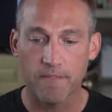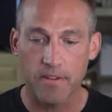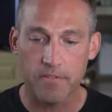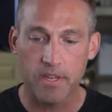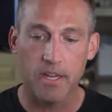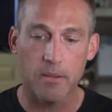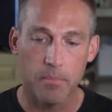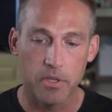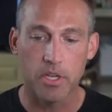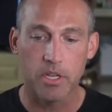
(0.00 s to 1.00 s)
50
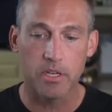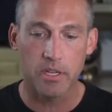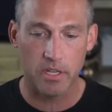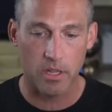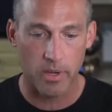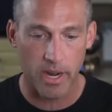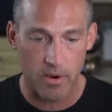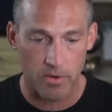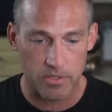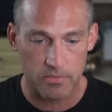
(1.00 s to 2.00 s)
million kilowatt
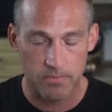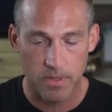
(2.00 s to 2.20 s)
hours.